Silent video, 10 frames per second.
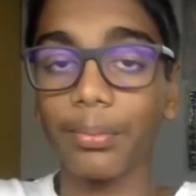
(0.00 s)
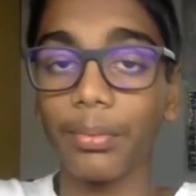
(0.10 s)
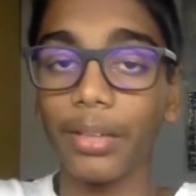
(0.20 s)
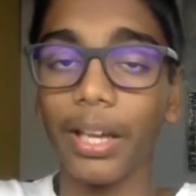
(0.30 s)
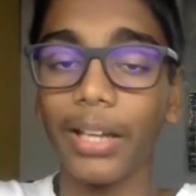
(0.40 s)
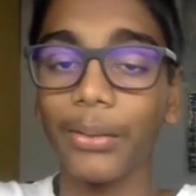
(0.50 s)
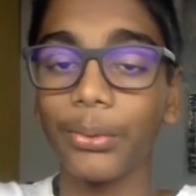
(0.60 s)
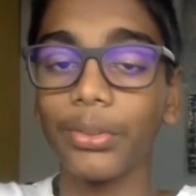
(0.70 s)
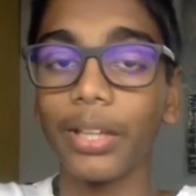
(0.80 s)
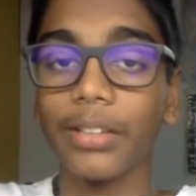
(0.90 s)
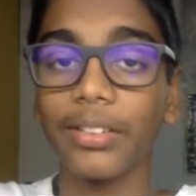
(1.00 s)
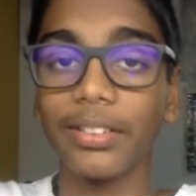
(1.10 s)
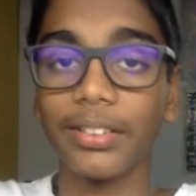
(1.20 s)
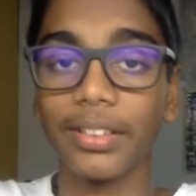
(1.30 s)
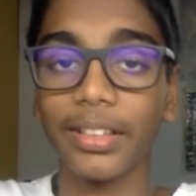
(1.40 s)
I know
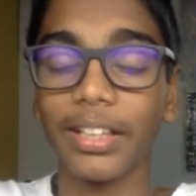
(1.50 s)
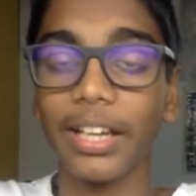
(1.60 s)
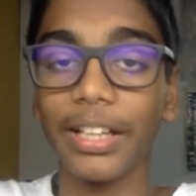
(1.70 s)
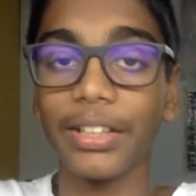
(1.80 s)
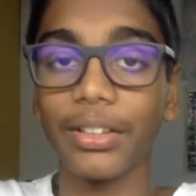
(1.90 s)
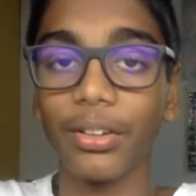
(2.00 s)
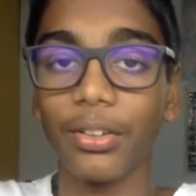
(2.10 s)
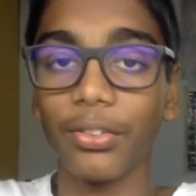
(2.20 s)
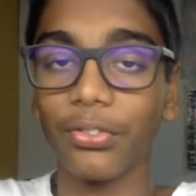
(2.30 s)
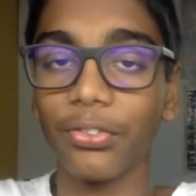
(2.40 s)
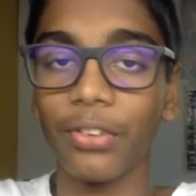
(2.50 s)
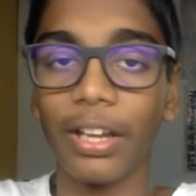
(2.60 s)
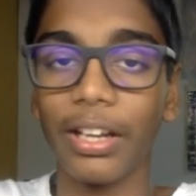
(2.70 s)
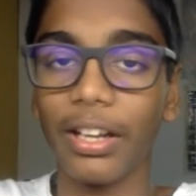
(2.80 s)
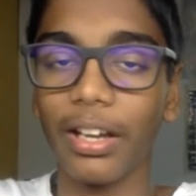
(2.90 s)
that's a kind of
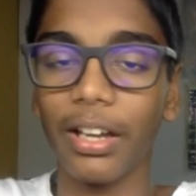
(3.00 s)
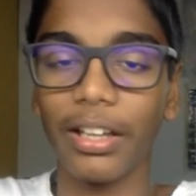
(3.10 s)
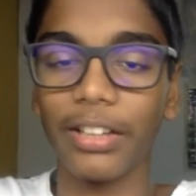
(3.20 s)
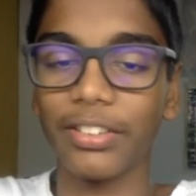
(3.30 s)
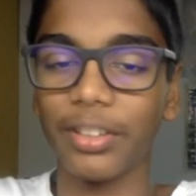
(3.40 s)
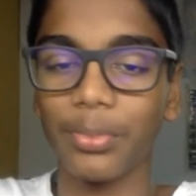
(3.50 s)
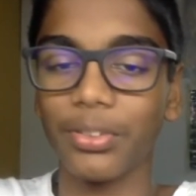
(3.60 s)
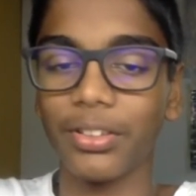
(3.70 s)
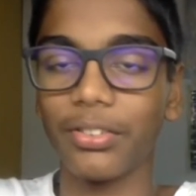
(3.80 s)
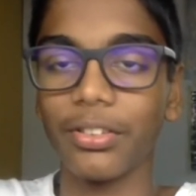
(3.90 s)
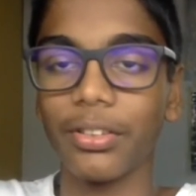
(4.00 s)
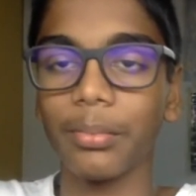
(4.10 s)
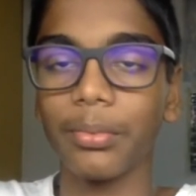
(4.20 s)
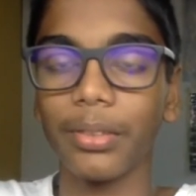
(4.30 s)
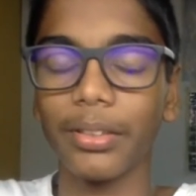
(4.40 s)
an exceptional
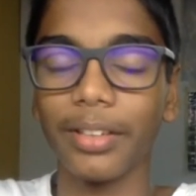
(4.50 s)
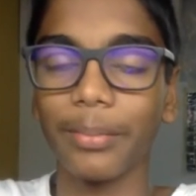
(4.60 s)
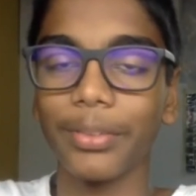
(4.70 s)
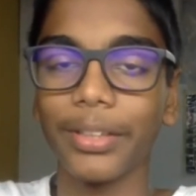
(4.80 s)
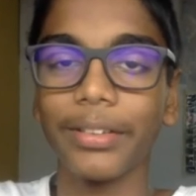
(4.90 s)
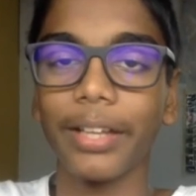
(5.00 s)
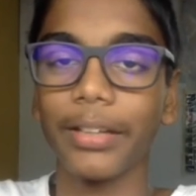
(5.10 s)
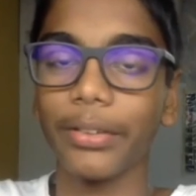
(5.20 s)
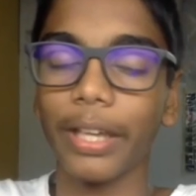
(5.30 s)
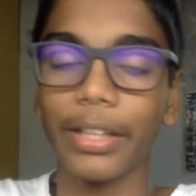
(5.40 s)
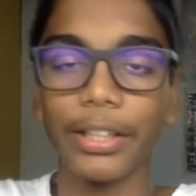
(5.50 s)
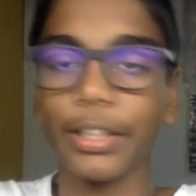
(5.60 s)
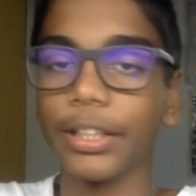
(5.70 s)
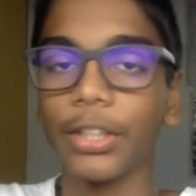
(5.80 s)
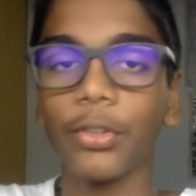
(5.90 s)
dream, something that can
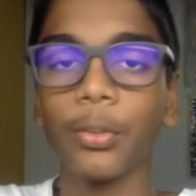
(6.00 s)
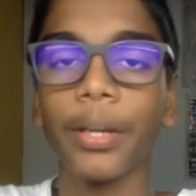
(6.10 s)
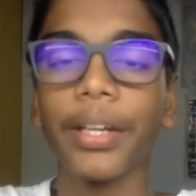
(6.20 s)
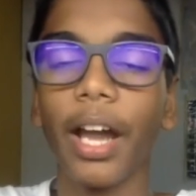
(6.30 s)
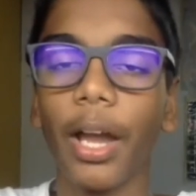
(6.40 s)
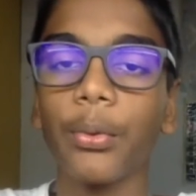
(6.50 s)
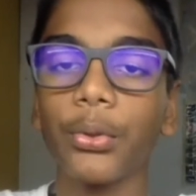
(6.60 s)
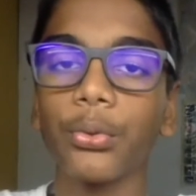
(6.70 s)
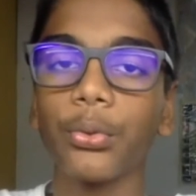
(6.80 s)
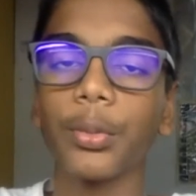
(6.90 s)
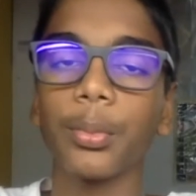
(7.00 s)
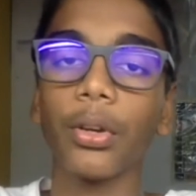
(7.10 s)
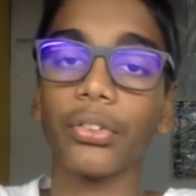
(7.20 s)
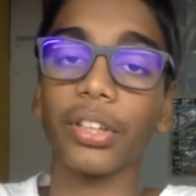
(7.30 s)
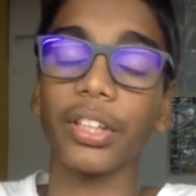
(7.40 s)
nearly kill you, but I want to do it
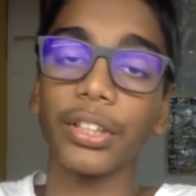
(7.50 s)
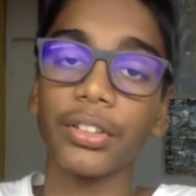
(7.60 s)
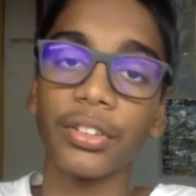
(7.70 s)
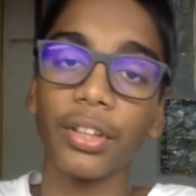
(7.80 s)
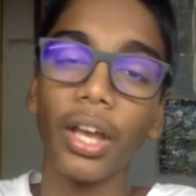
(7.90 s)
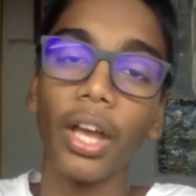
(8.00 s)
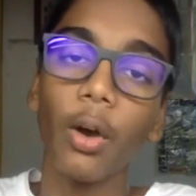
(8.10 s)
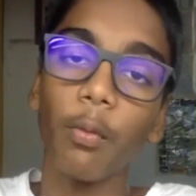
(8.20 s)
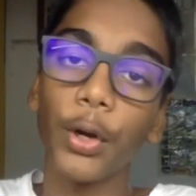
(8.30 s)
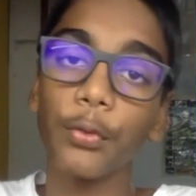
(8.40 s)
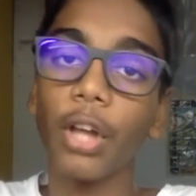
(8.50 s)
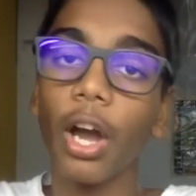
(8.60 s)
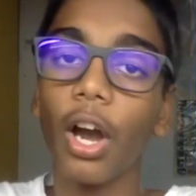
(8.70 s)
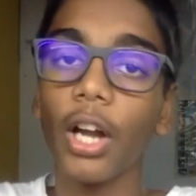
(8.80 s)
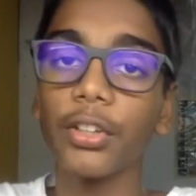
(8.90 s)
because it's one of the
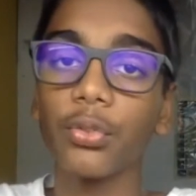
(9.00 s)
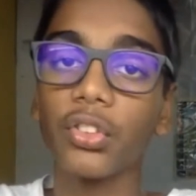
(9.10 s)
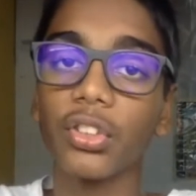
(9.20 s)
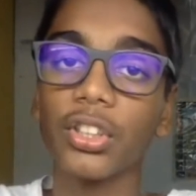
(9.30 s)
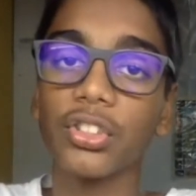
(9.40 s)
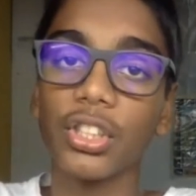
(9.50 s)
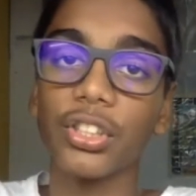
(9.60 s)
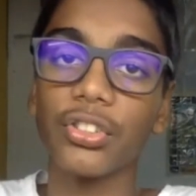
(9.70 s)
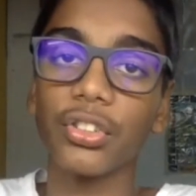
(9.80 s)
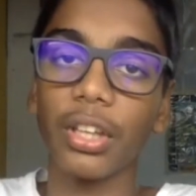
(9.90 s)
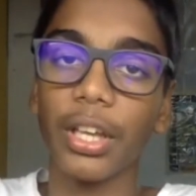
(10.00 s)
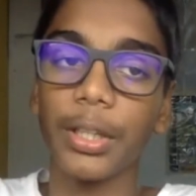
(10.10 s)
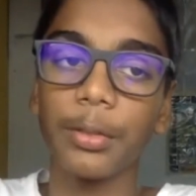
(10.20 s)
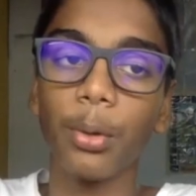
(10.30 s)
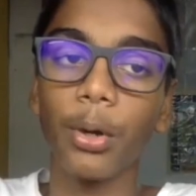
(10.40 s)
hardest physical challenges
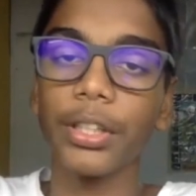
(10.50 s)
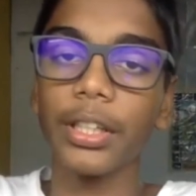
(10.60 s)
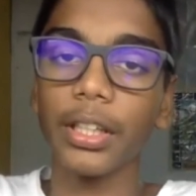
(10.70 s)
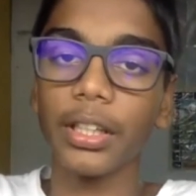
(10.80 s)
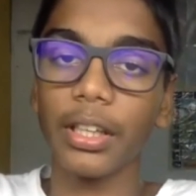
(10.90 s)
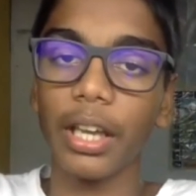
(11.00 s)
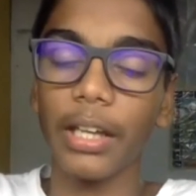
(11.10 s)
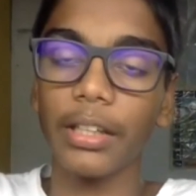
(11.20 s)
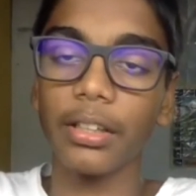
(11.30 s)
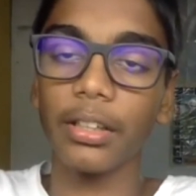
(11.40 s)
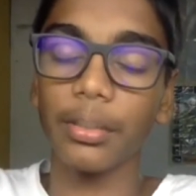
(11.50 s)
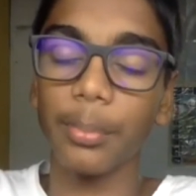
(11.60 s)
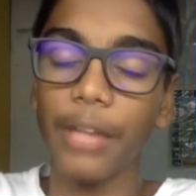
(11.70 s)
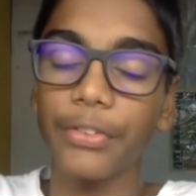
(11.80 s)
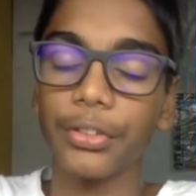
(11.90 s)
anybody can
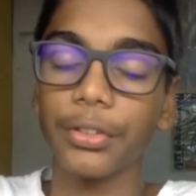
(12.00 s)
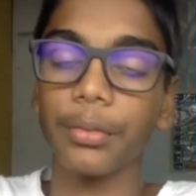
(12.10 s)
imagine.